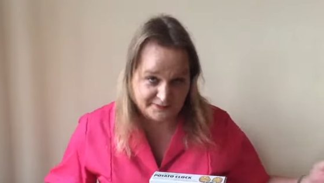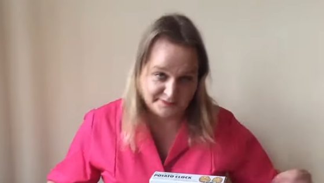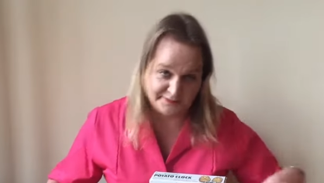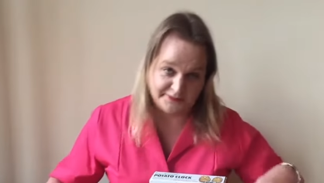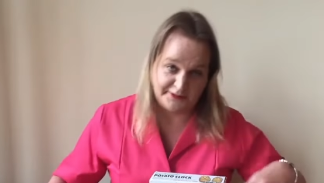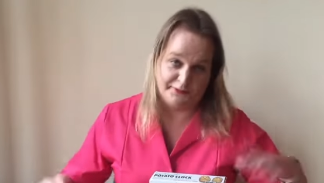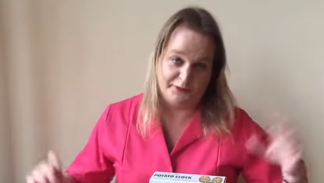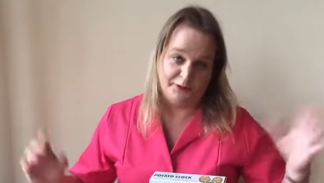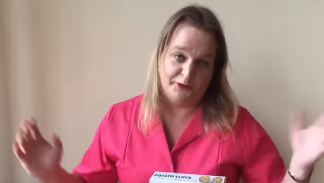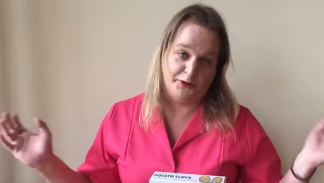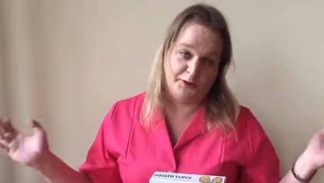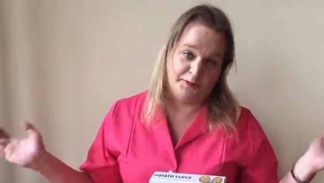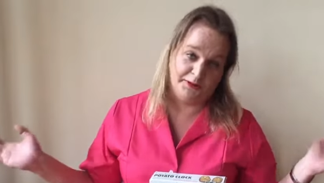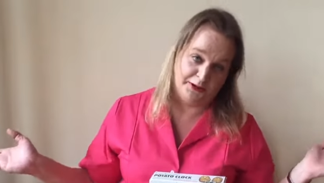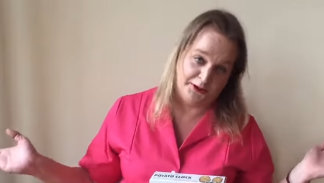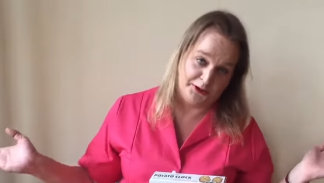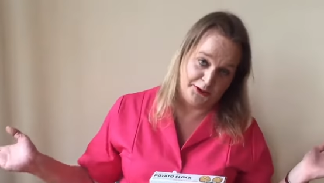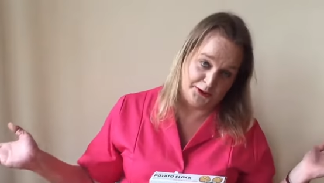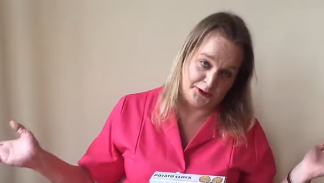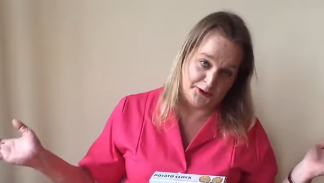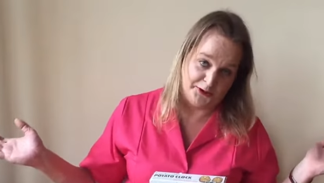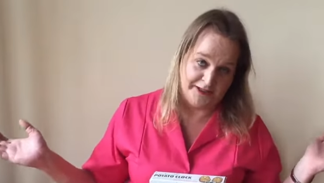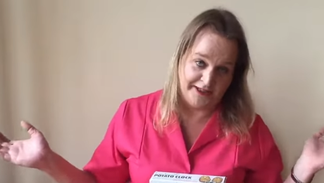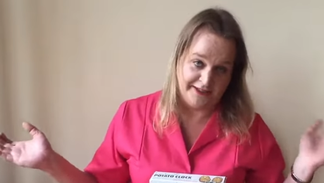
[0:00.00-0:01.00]
I mean, we're all a bit
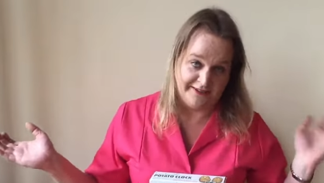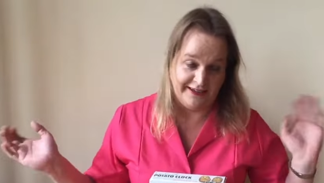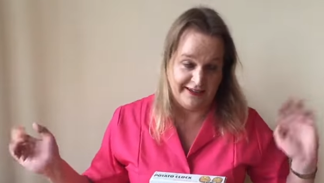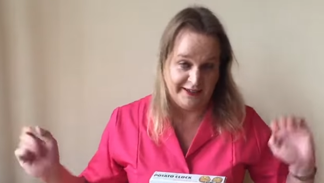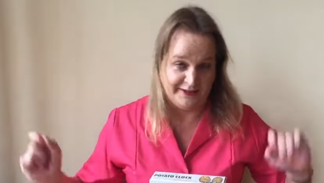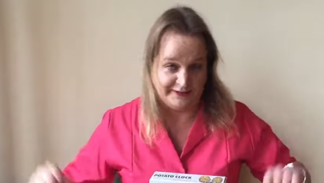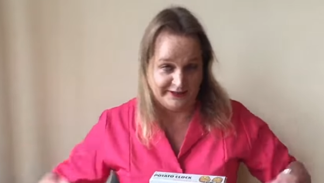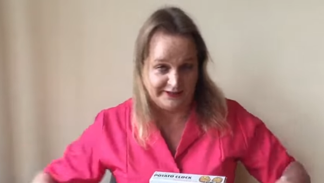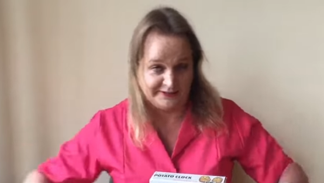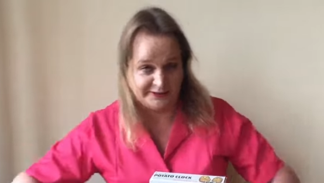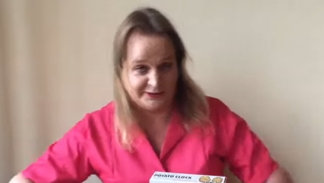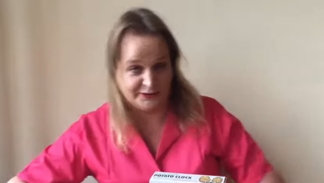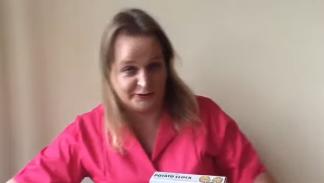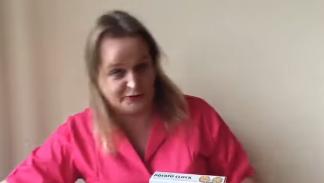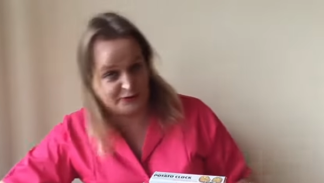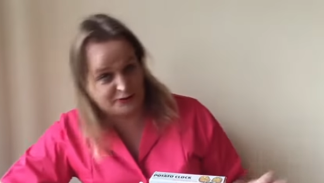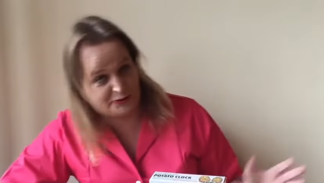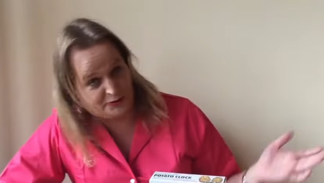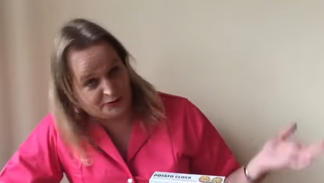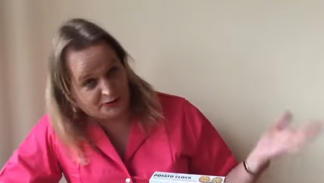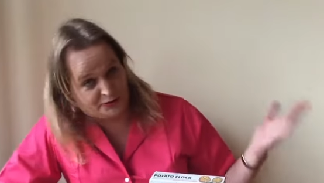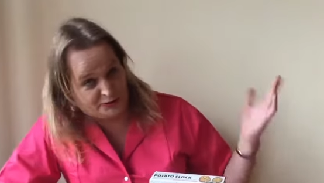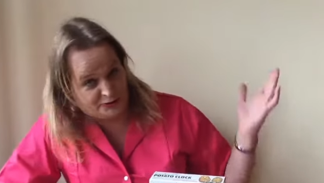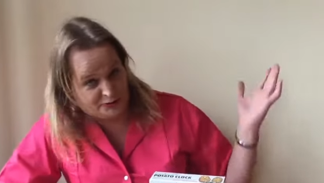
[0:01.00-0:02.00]
cuckoo here anyway, so
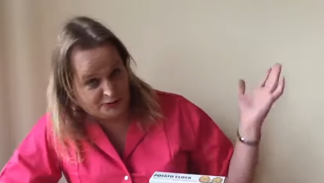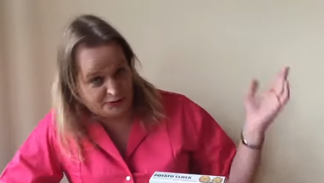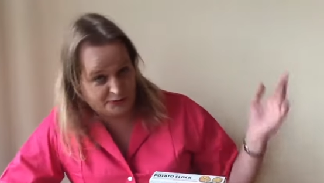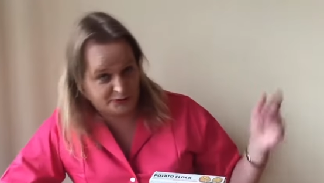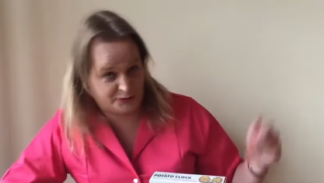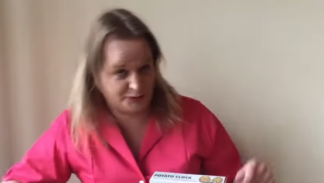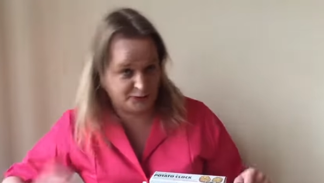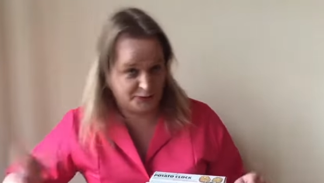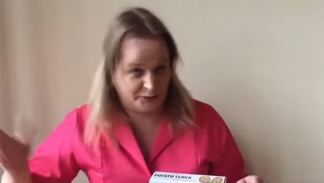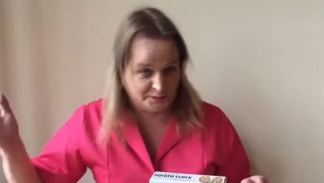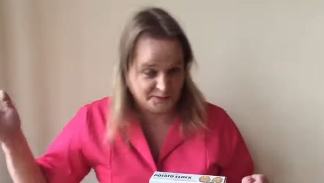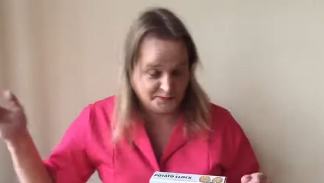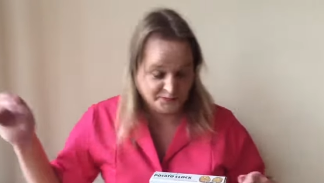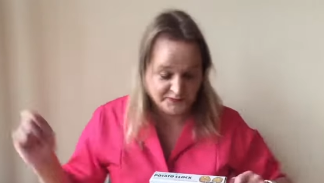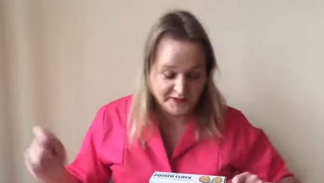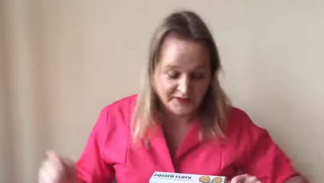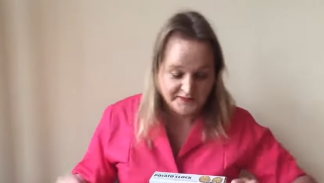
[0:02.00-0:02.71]
cuckoo.